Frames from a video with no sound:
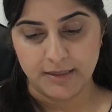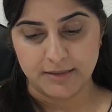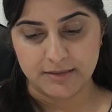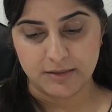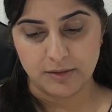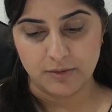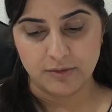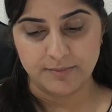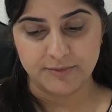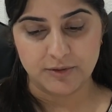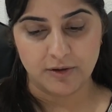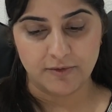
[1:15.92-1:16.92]

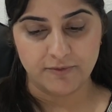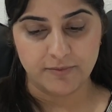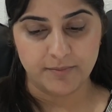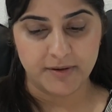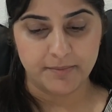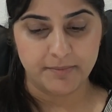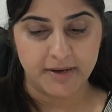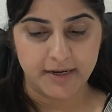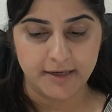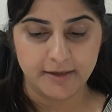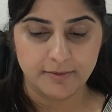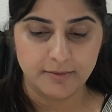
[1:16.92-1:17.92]
Slopes of
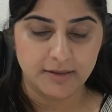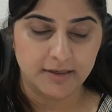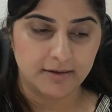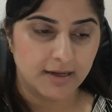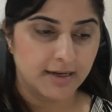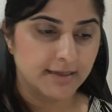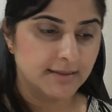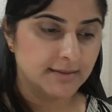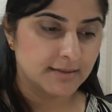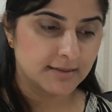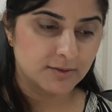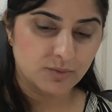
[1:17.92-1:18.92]
perpendicular
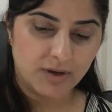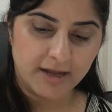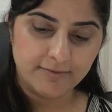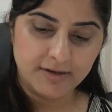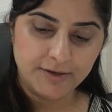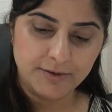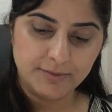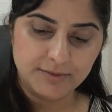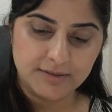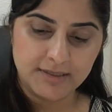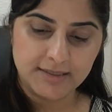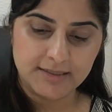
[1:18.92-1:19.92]
lines. So I will use
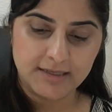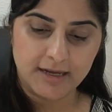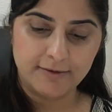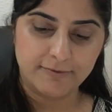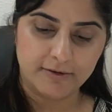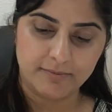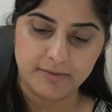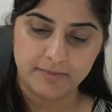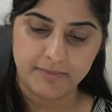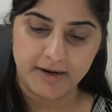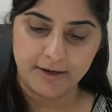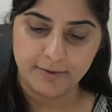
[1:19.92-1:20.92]
this sign for
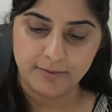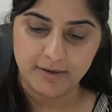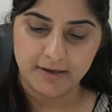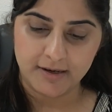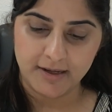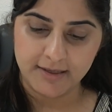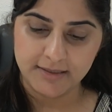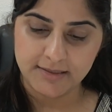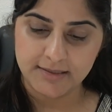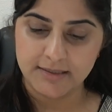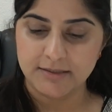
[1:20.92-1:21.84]
perpendicular lines.